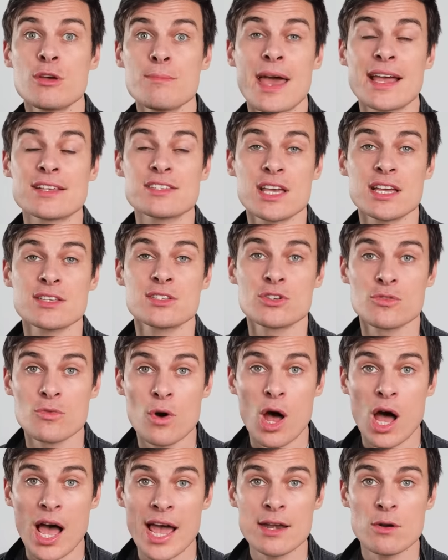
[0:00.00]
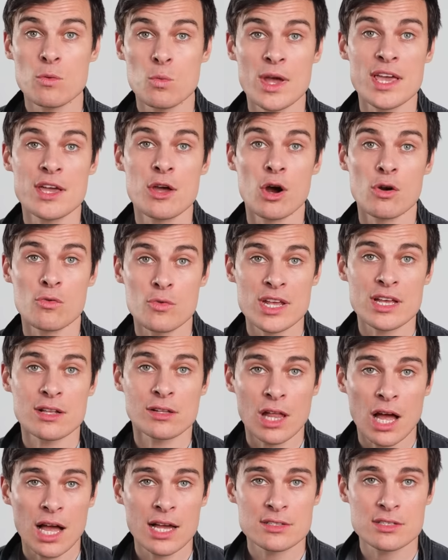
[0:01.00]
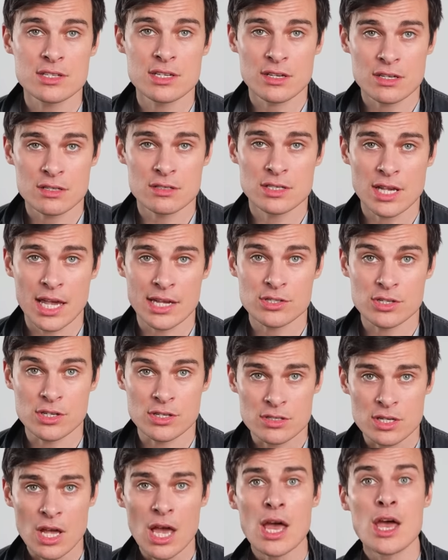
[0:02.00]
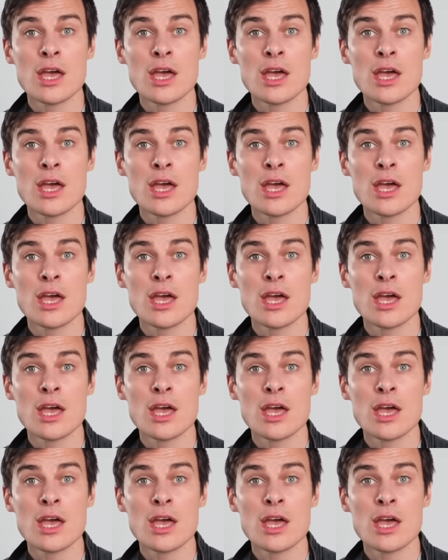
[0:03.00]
so Max gets to write, we got real lasting concessions.